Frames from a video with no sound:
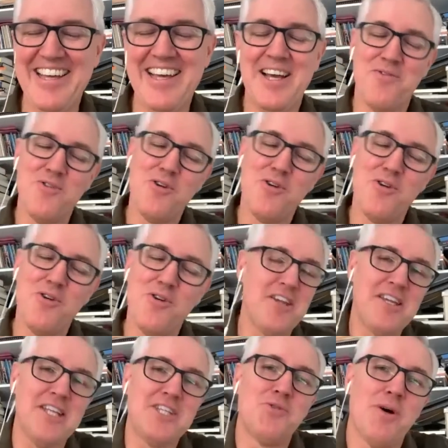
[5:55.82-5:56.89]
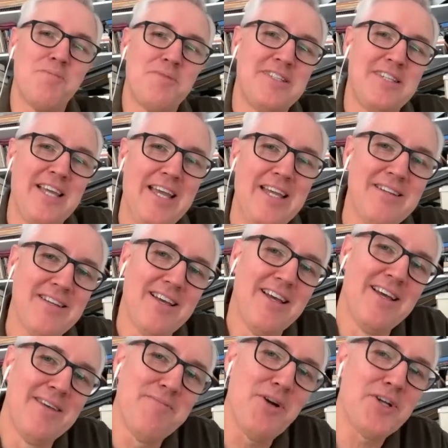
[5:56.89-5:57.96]
well, we're trying to get you up to ten.
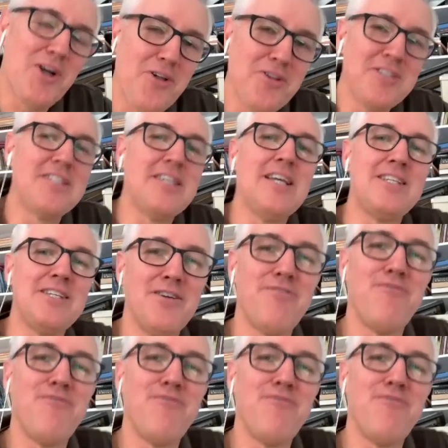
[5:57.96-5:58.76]
My goal is to get you to